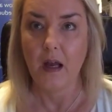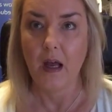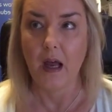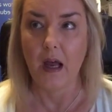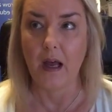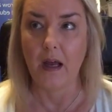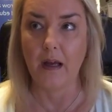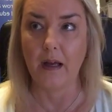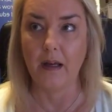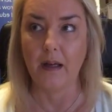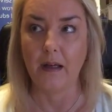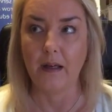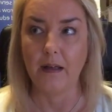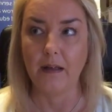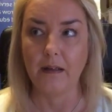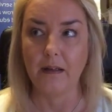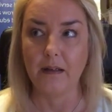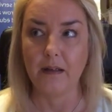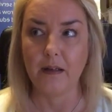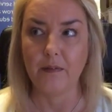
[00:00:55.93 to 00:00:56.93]

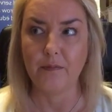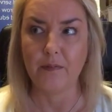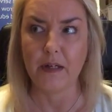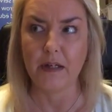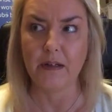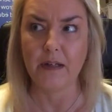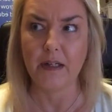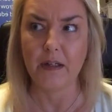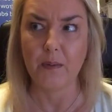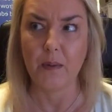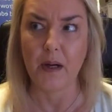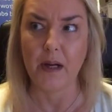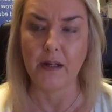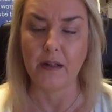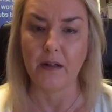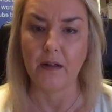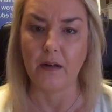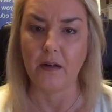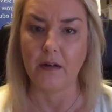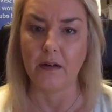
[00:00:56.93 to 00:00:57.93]
can vary quite a
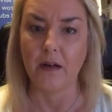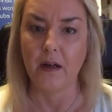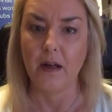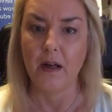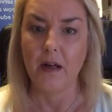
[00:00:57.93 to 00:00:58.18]
lot.